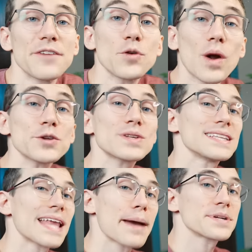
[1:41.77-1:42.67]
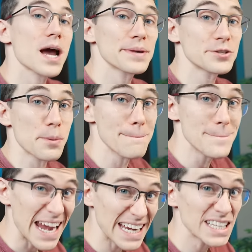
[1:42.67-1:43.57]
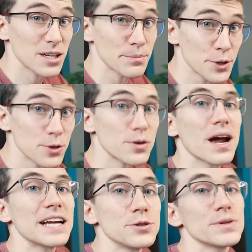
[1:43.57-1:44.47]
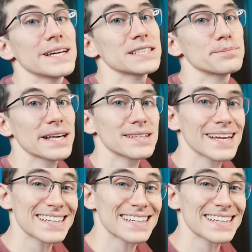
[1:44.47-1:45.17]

you are using a laptop as your main computer, I do think it's best to get a